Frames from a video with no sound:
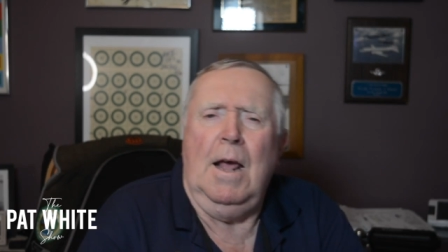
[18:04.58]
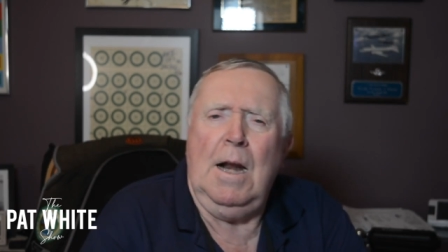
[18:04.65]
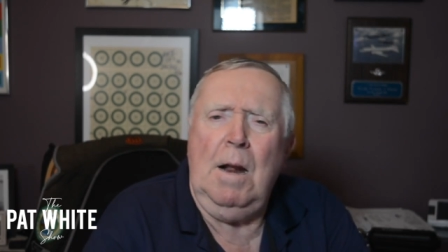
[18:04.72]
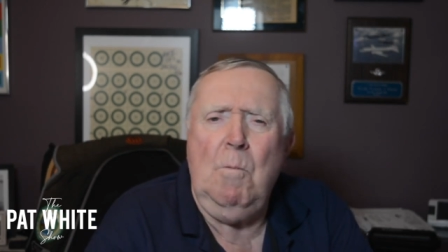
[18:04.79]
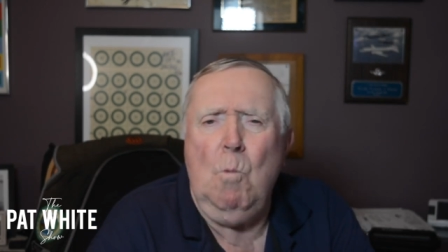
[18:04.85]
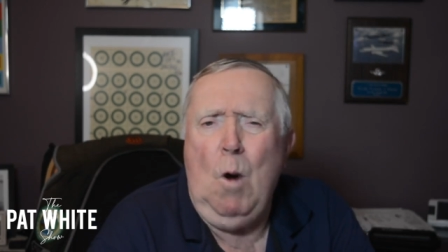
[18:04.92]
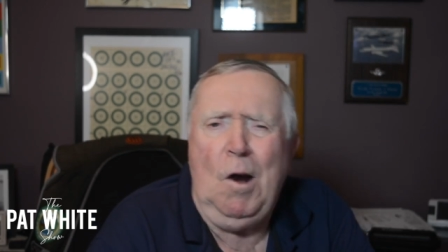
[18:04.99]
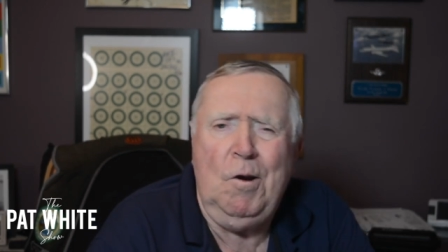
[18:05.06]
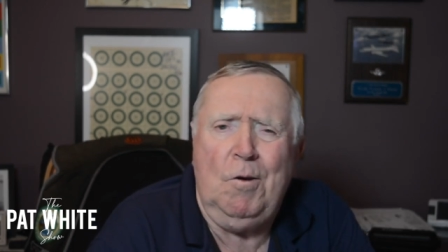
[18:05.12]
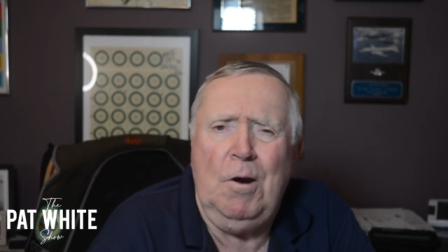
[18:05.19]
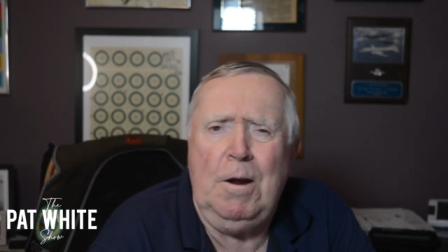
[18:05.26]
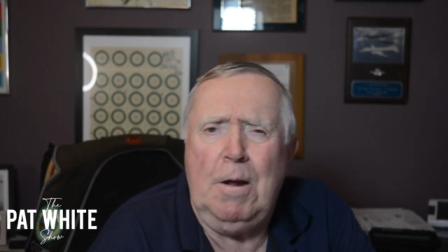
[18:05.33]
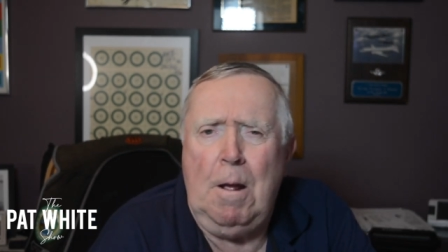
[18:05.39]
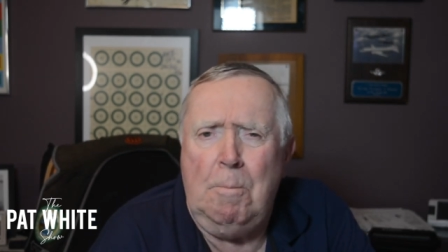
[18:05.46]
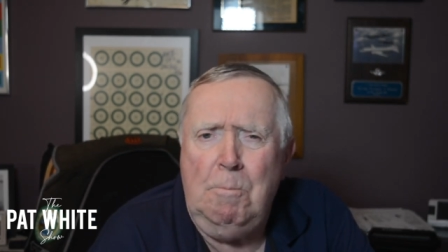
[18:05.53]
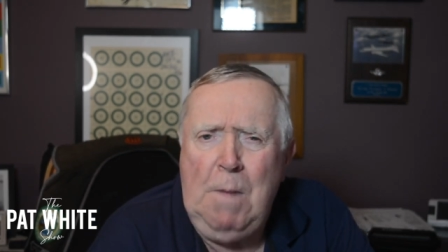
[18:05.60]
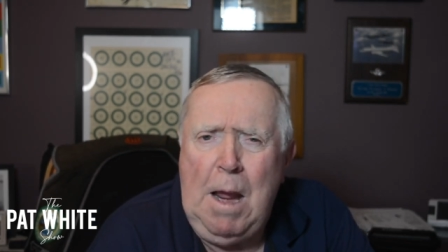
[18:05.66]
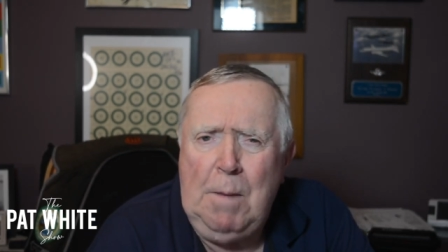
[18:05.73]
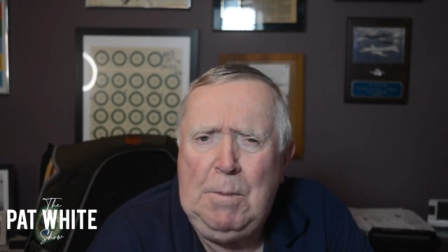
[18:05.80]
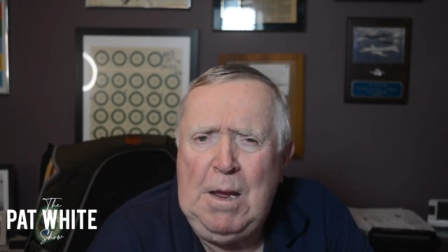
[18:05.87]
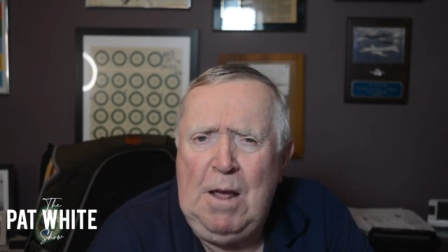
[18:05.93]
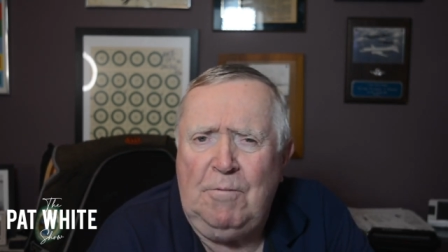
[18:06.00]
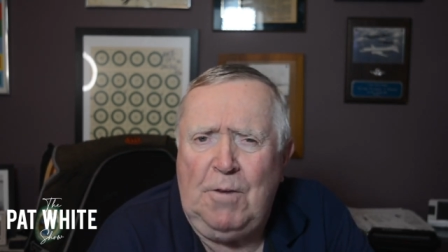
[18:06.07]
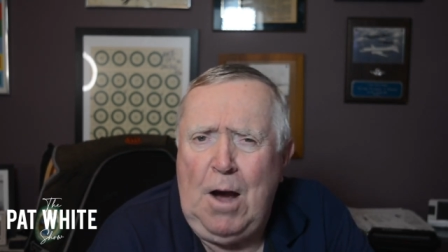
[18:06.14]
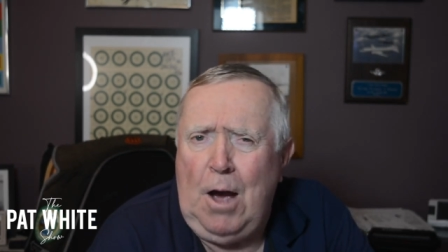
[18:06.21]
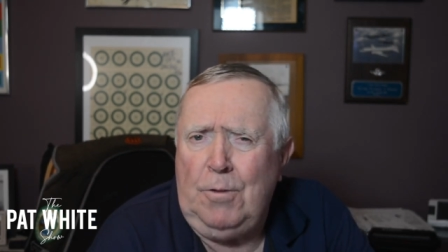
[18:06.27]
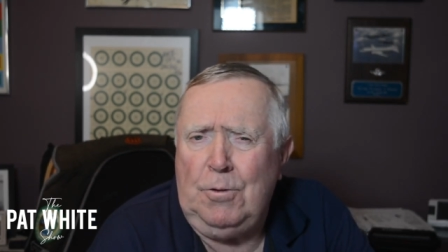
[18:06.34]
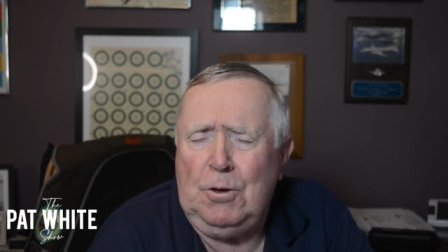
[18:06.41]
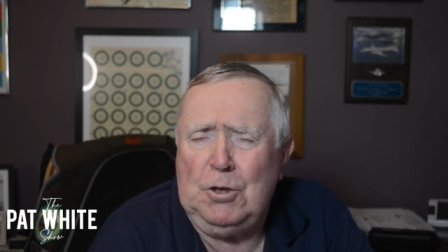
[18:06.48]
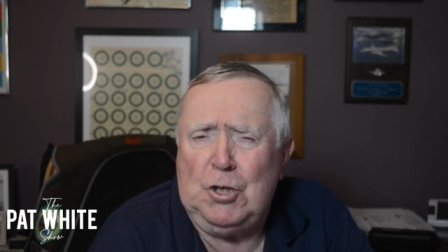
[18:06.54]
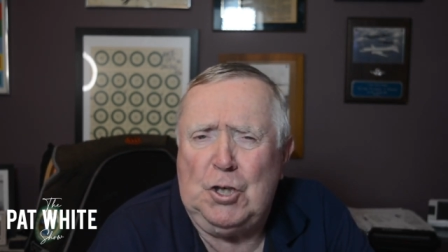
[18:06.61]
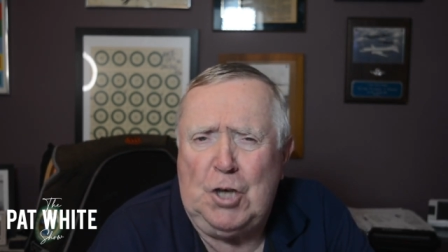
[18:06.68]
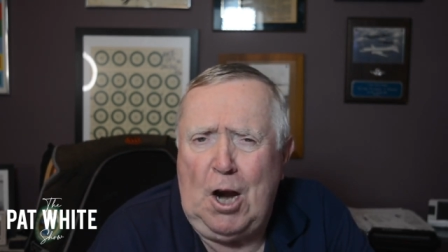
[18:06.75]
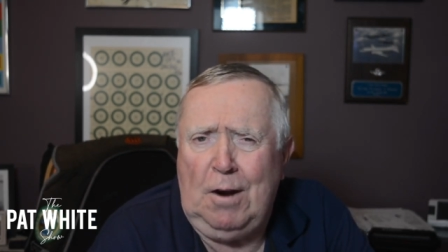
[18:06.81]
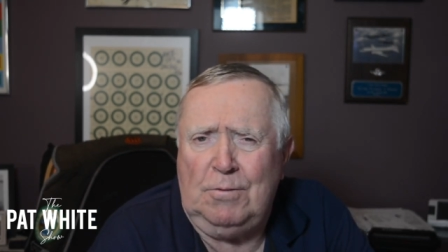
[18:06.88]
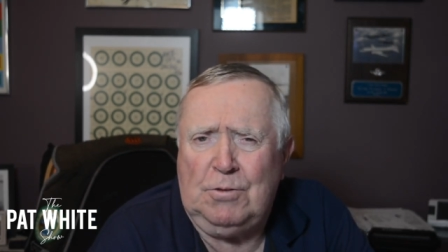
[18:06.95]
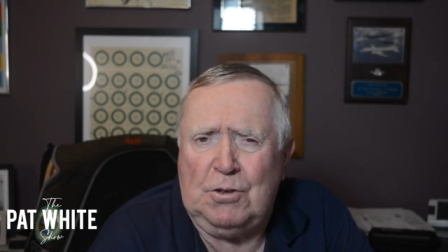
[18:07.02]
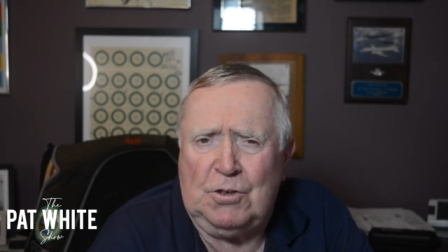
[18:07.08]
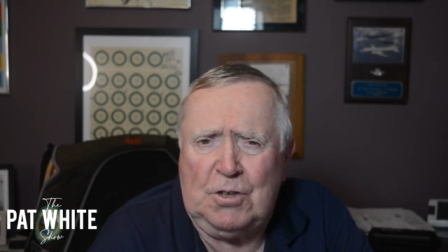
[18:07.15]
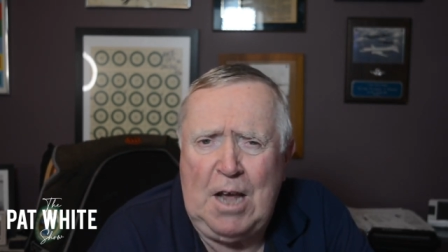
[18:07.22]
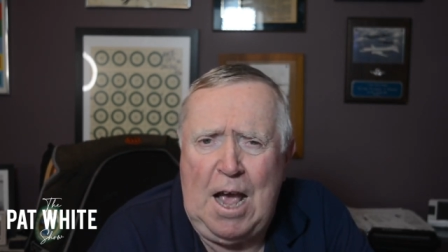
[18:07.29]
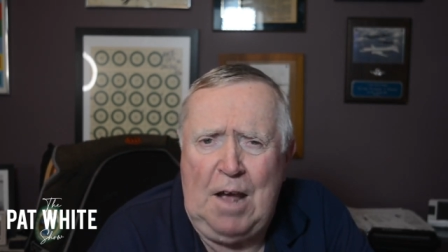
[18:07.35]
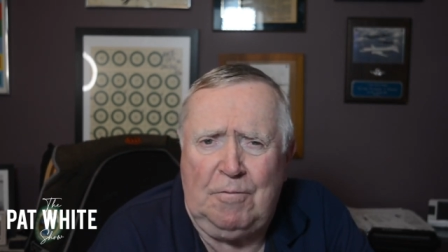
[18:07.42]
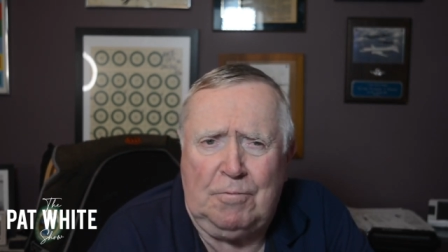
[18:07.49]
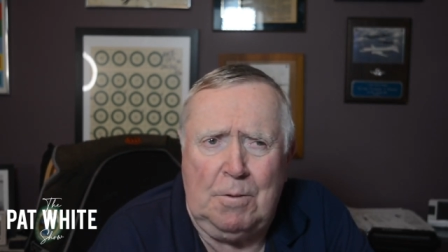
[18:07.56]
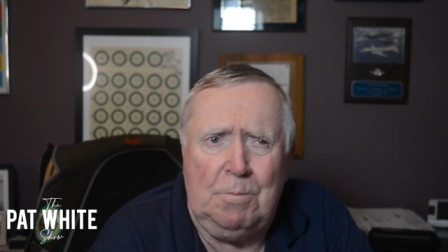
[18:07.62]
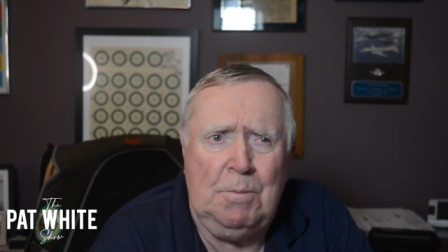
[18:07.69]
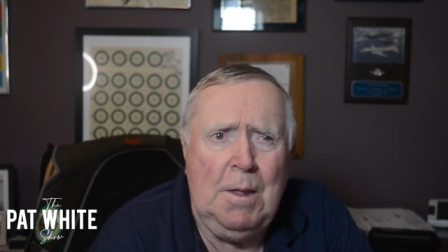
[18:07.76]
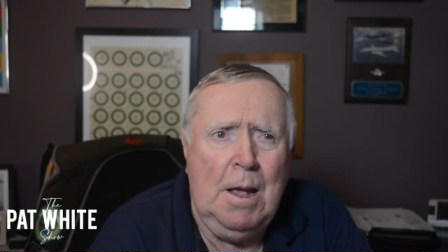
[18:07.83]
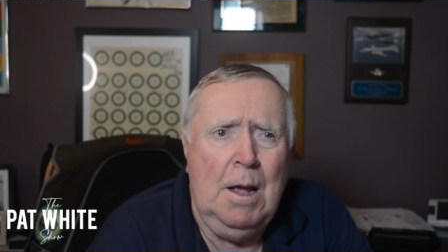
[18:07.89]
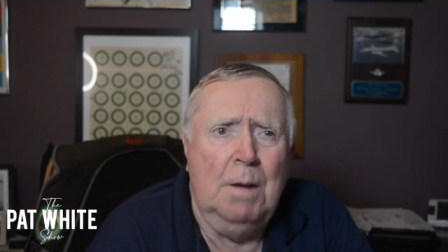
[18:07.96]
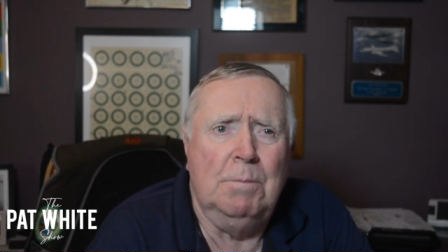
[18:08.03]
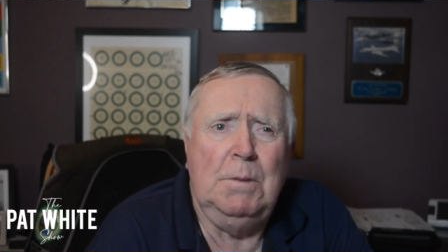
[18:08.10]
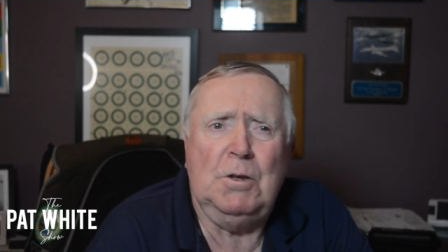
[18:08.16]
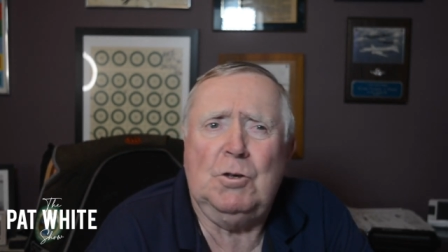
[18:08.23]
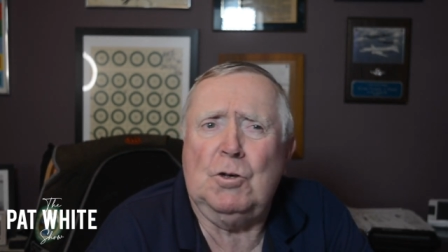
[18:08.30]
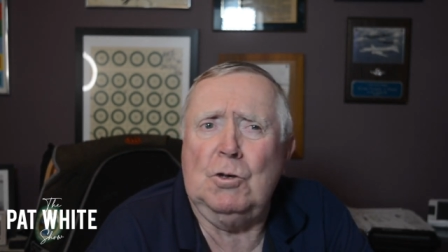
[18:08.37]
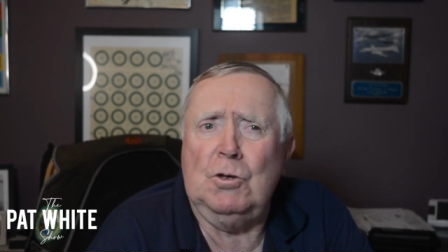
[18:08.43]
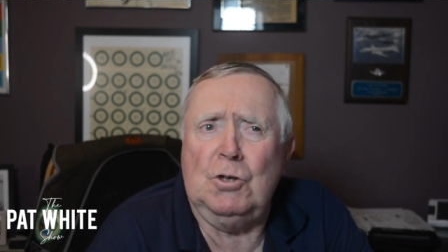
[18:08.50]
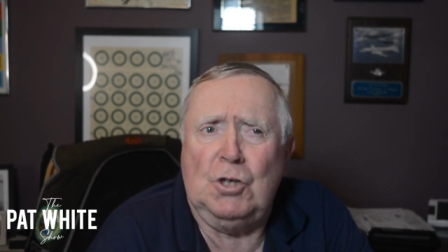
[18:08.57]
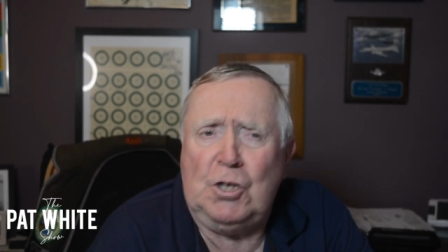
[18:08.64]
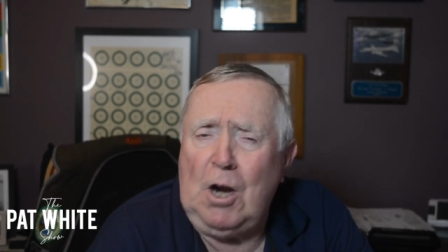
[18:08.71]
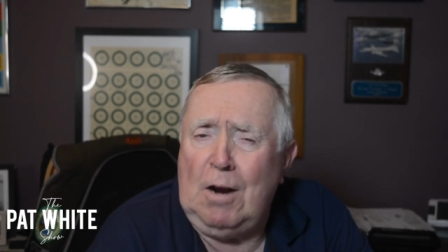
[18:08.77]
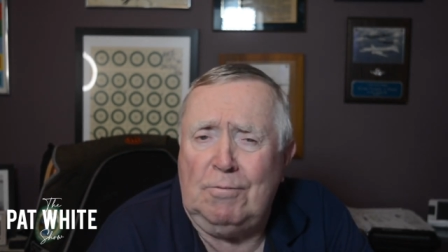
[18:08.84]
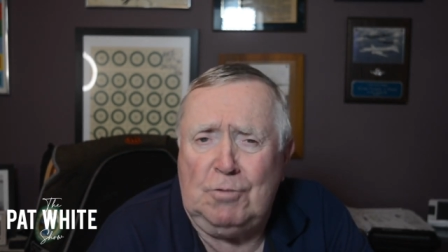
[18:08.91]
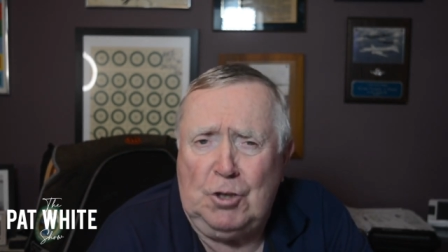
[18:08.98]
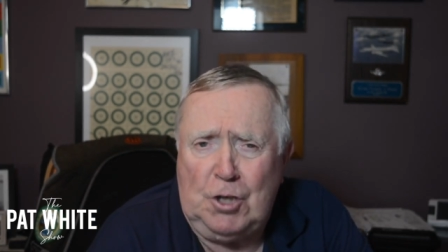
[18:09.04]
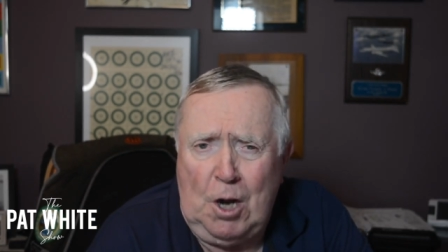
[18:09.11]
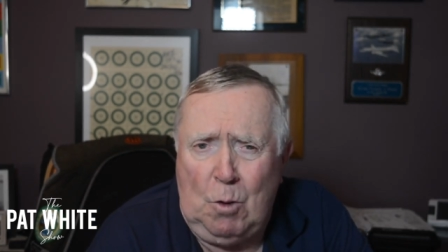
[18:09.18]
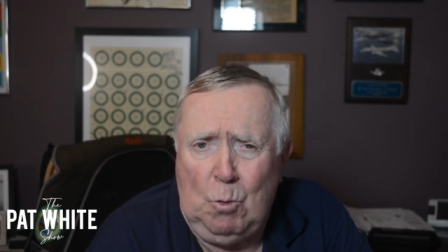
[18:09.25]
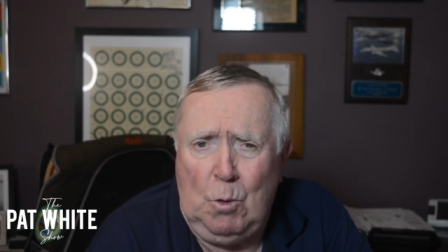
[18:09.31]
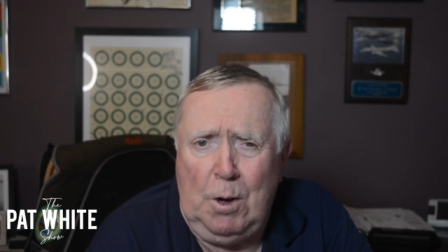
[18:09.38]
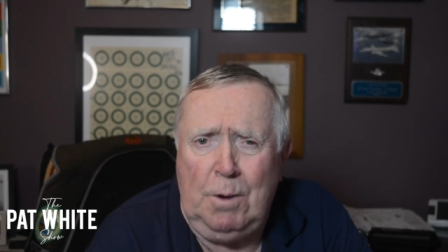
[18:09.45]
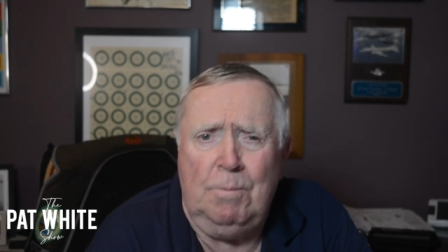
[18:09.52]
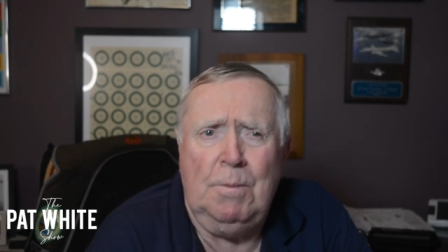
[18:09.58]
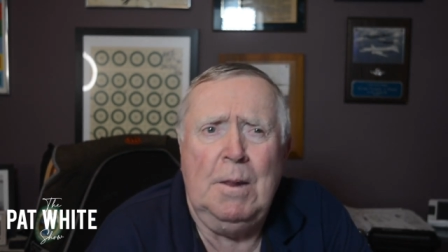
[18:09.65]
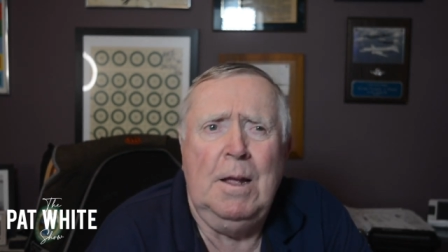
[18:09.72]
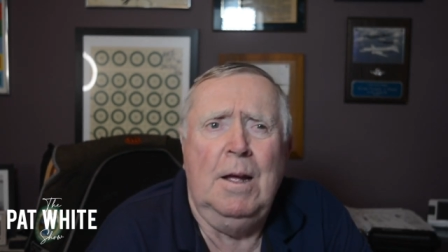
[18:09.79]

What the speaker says: And I'm wondering, and maybe if other sheriffs, aside from Mr. Sheriff Chitwood,